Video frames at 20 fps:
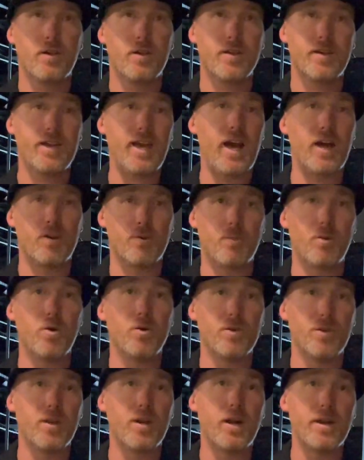
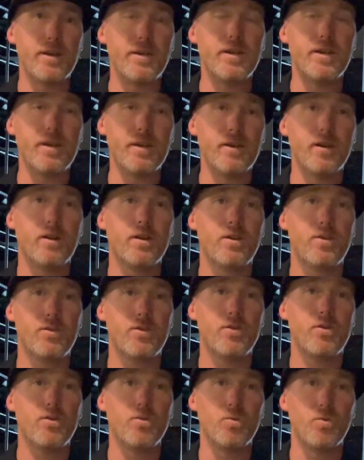catapult that I need
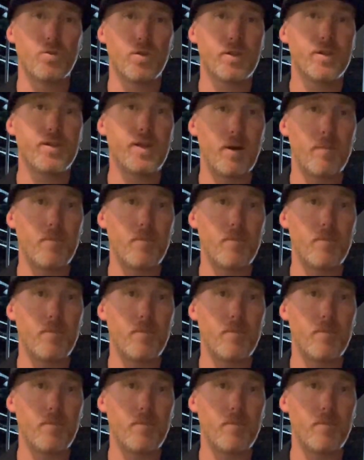to get